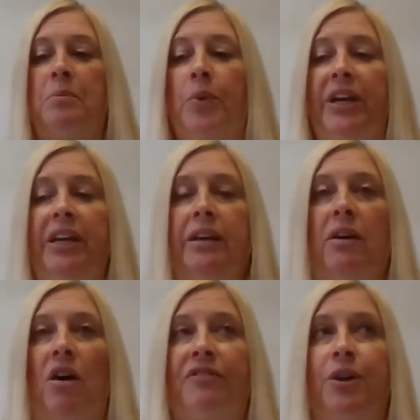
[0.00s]

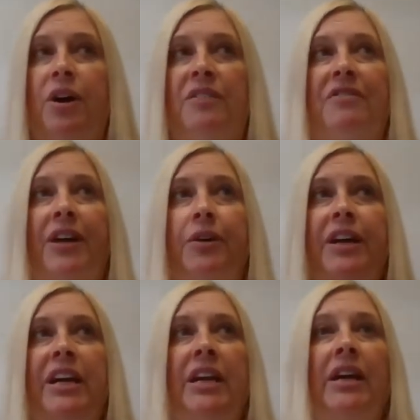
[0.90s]
We offer a
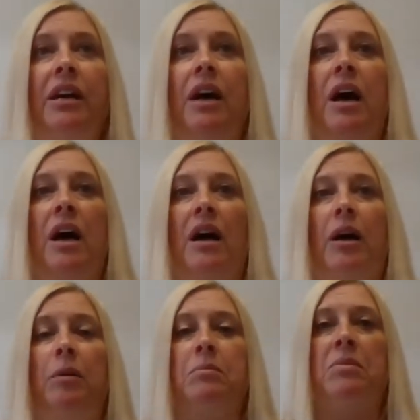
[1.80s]
very
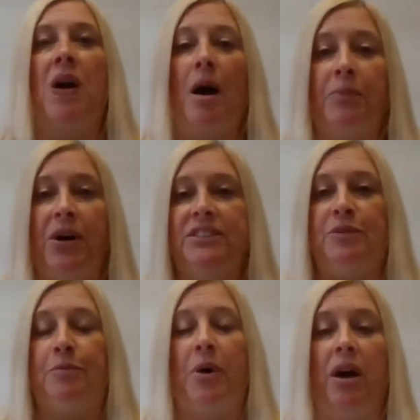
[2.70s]

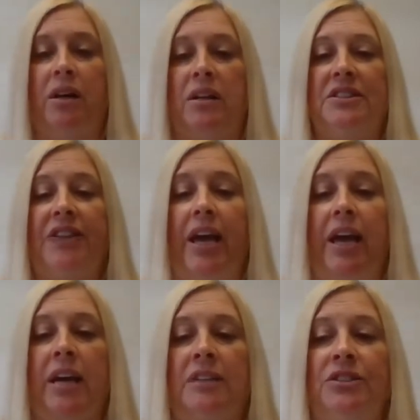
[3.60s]
comprehensive product,
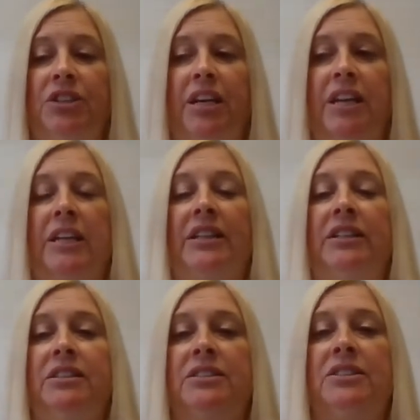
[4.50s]
and it
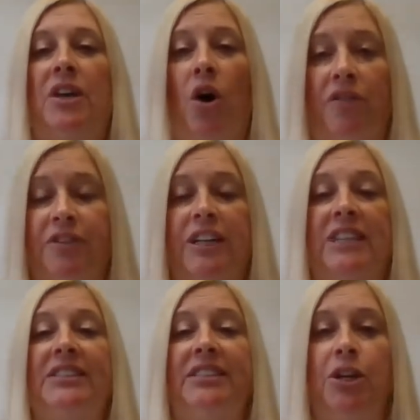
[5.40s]
is offered
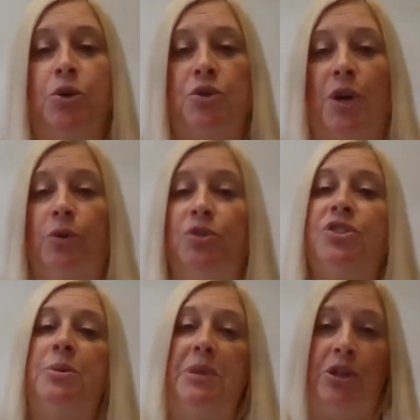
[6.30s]
in a single dose
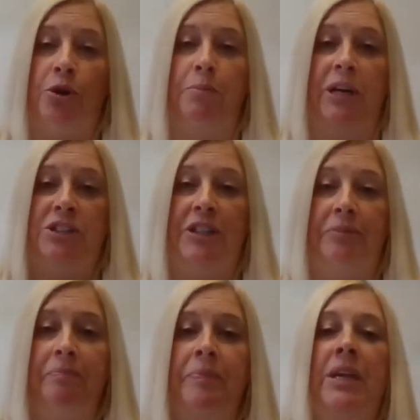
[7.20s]
to meet your budget.
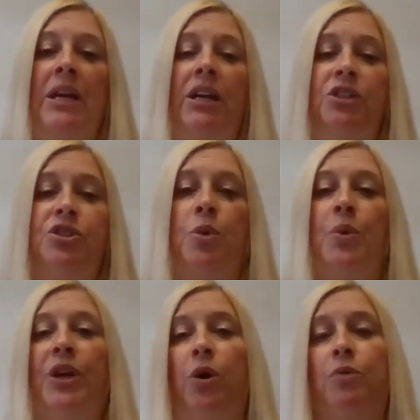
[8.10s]
So
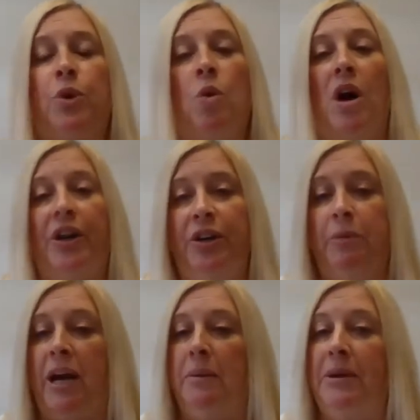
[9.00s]
we don't require you to
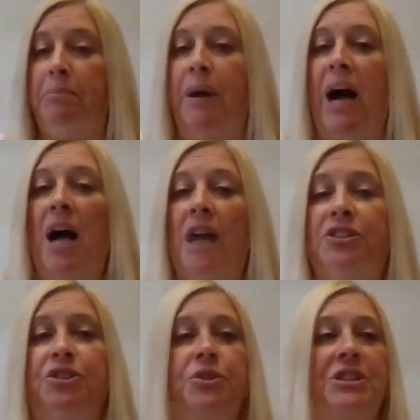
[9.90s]
buy a big
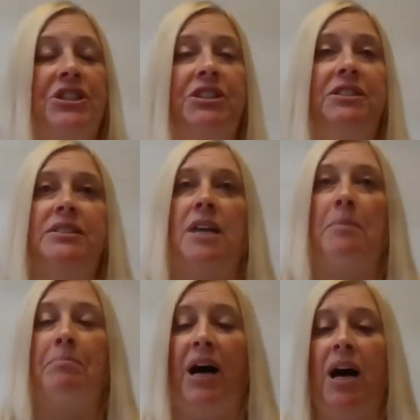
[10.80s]
box. You can just
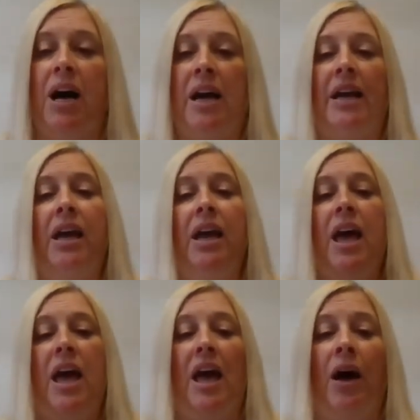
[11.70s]
stop by.
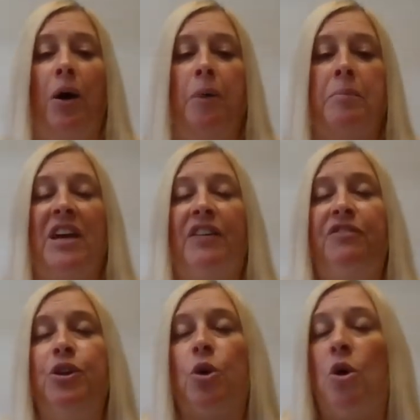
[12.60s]

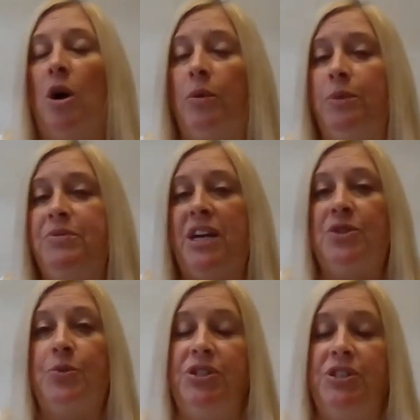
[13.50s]
If your heartworm
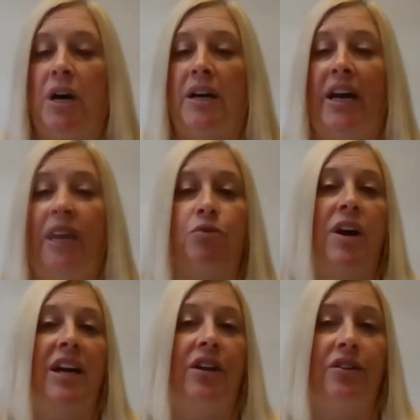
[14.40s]
test was done at a
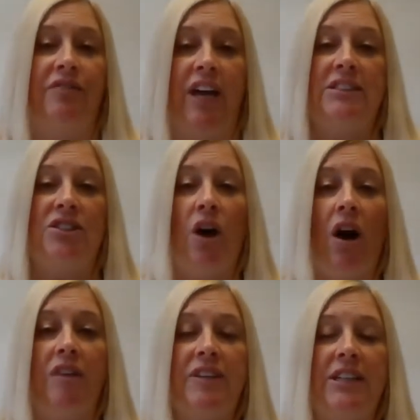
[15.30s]
regular vet's
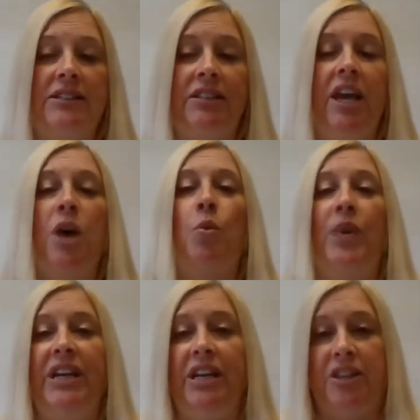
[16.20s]
office,
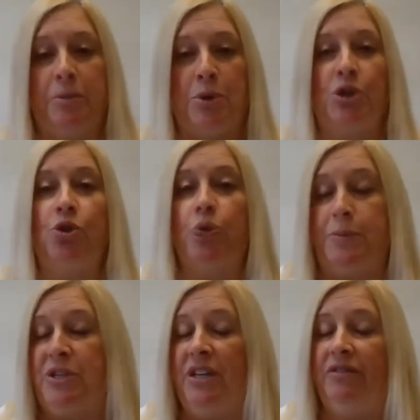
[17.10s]
we need the
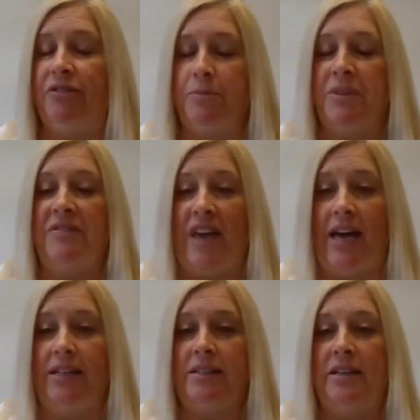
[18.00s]
prescription from the
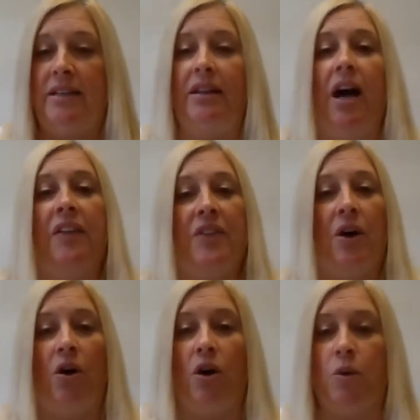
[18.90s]
vet, not
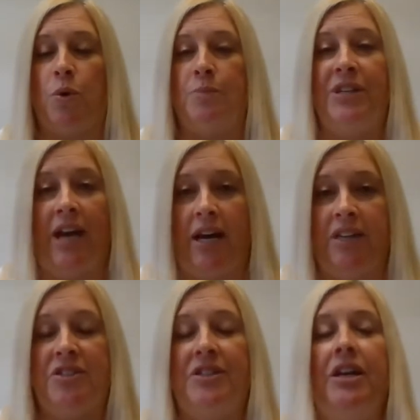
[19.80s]
the heartworm
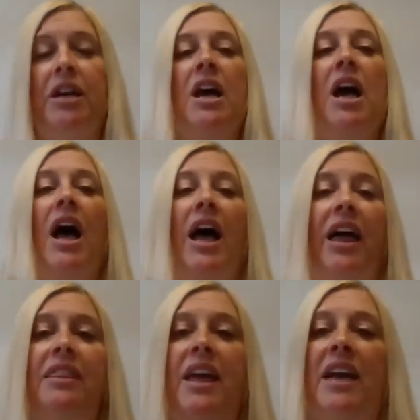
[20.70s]
test.
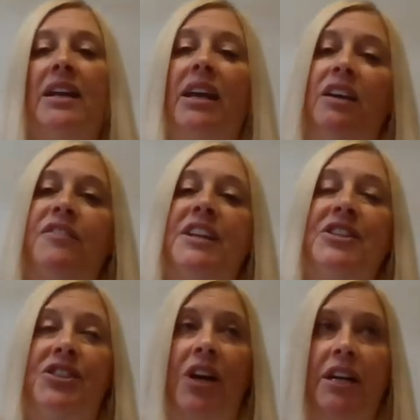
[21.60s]
And then if it
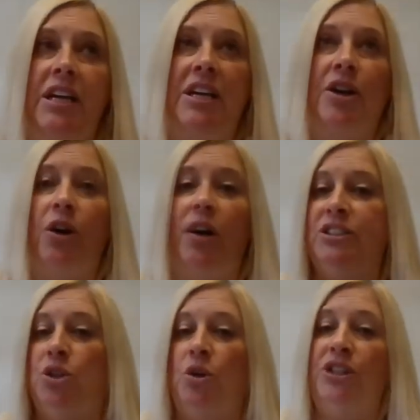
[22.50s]
is done here, and
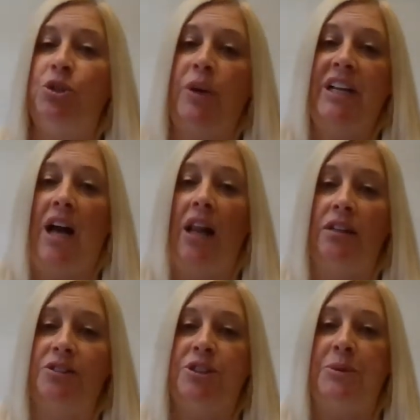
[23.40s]
it's only
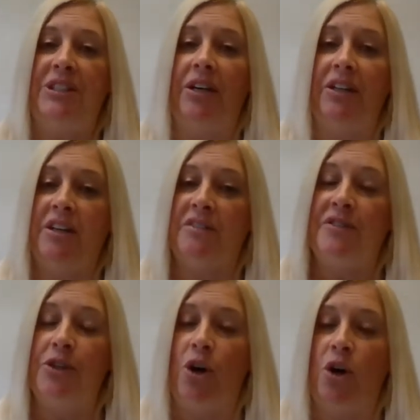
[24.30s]
$20 to be done here
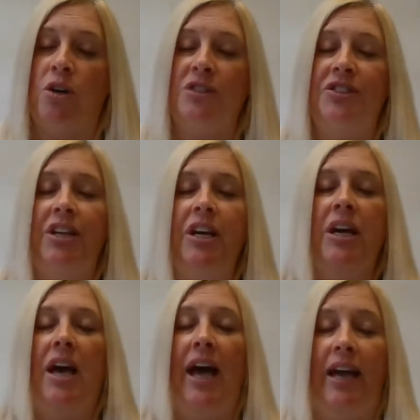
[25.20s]
for dogs
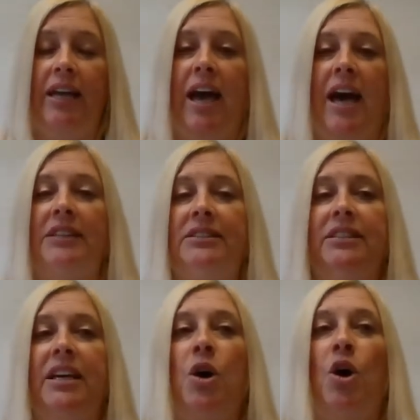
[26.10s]
and cats,